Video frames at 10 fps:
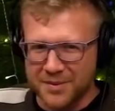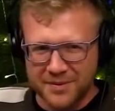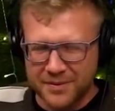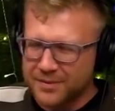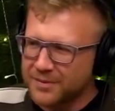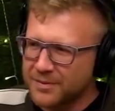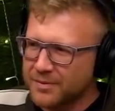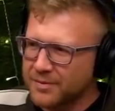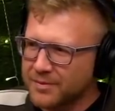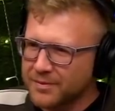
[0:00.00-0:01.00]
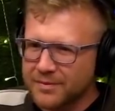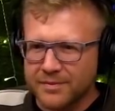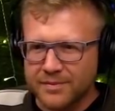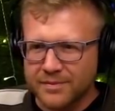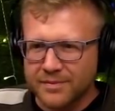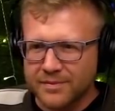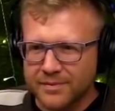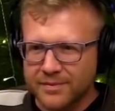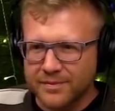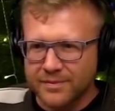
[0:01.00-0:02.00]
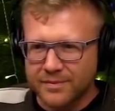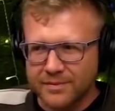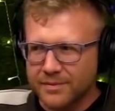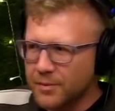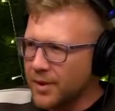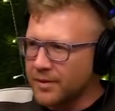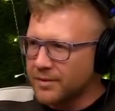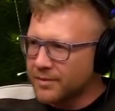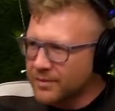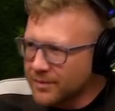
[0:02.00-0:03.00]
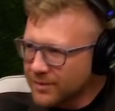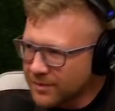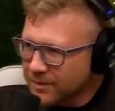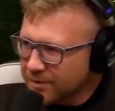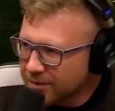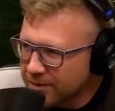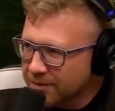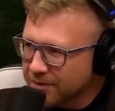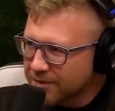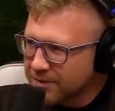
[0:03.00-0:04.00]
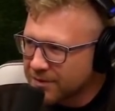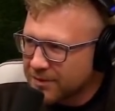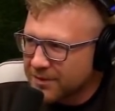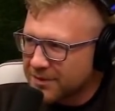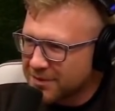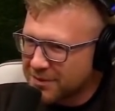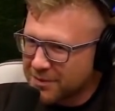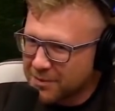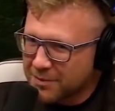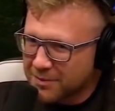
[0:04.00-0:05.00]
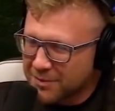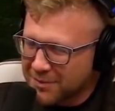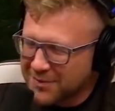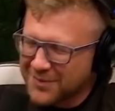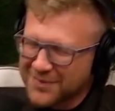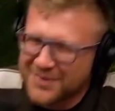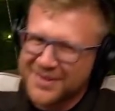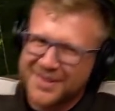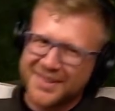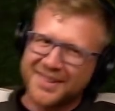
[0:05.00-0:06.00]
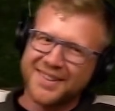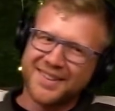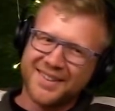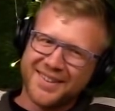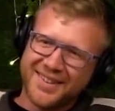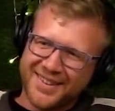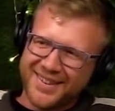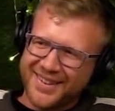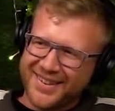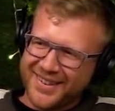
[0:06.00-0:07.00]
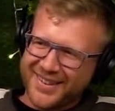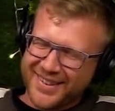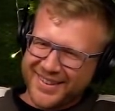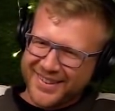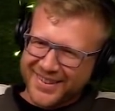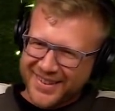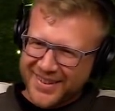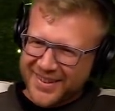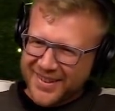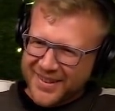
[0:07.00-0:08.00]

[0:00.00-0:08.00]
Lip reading: (not speaking)